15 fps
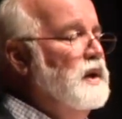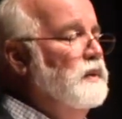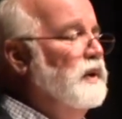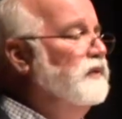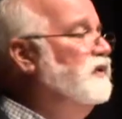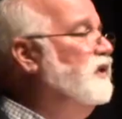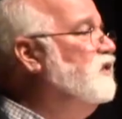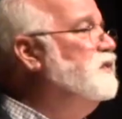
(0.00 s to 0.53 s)

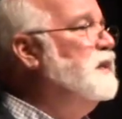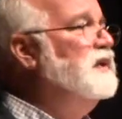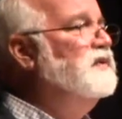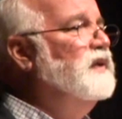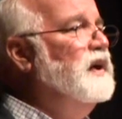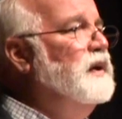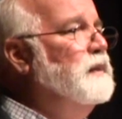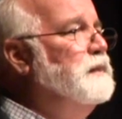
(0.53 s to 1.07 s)
Well, six months
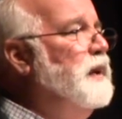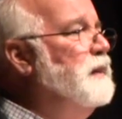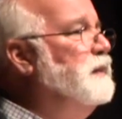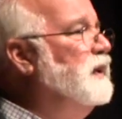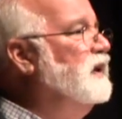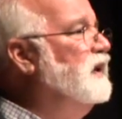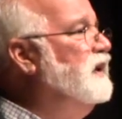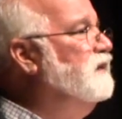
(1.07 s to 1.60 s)
later,
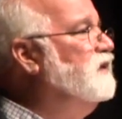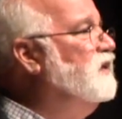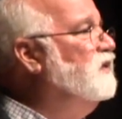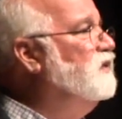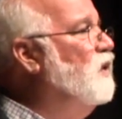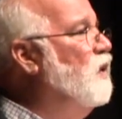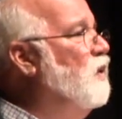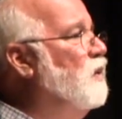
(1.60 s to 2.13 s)
Puppet leaves
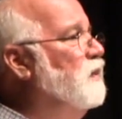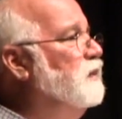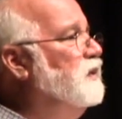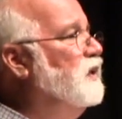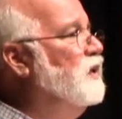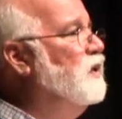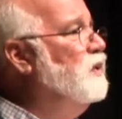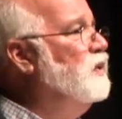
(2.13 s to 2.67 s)
his home
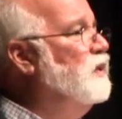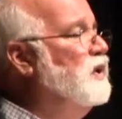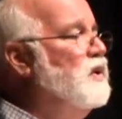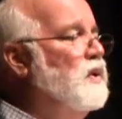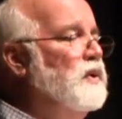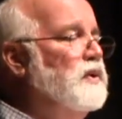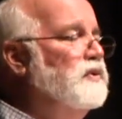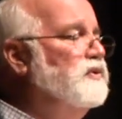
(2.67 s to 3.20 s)
to go to a
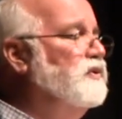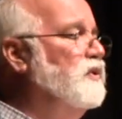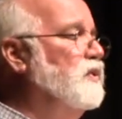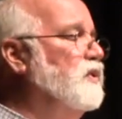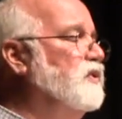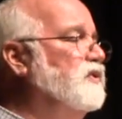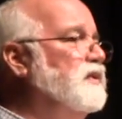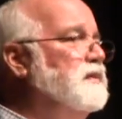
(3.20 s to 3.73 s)
corner
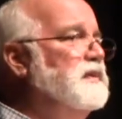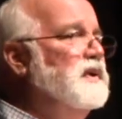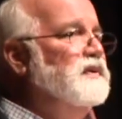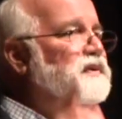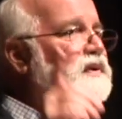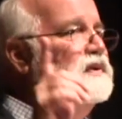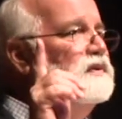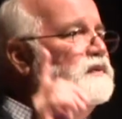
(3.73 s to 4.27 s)
store some
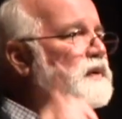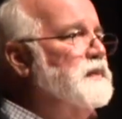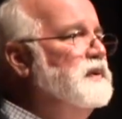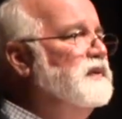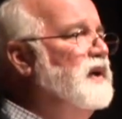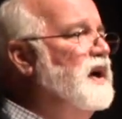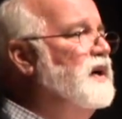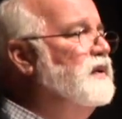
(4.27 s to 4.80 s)
distance from
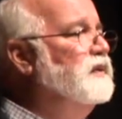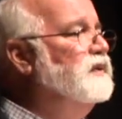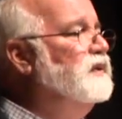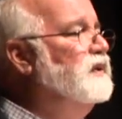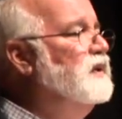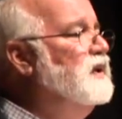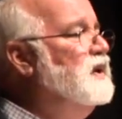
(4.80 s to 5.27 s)
his house.